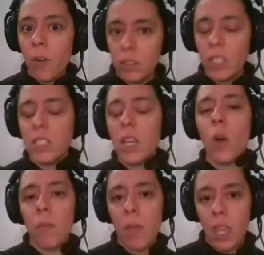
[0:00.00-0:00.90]
because I want to
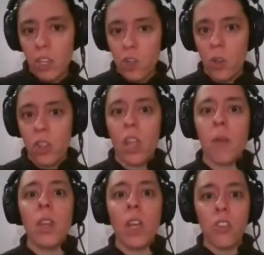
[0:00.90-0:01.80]
make sure that I
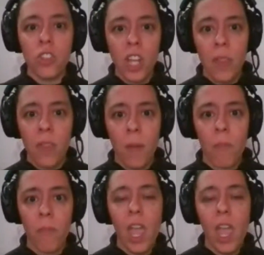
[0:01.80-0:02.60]
can understand them.